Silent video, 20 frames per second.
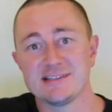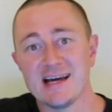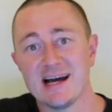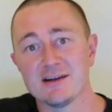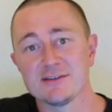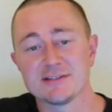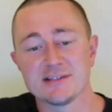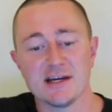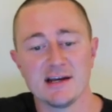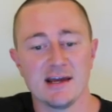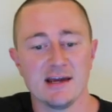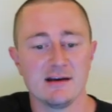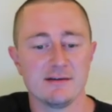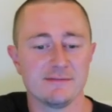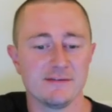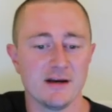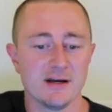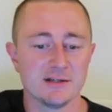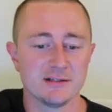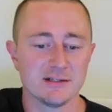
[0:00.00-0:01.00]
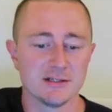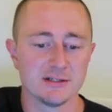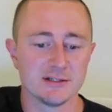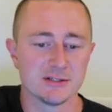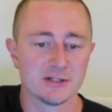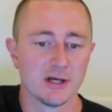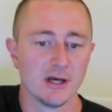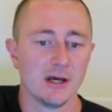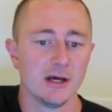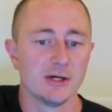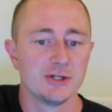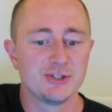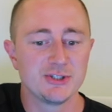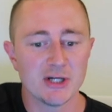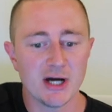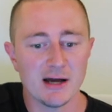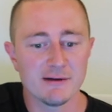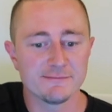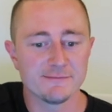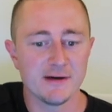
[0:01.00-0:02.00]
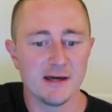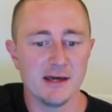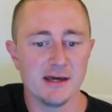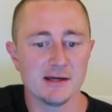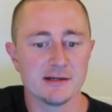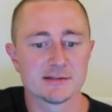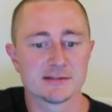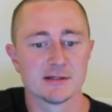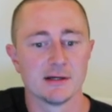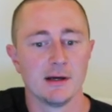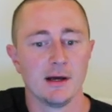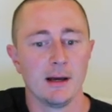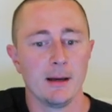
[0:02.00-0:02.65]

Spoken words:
outside hand finishes, shot fakes.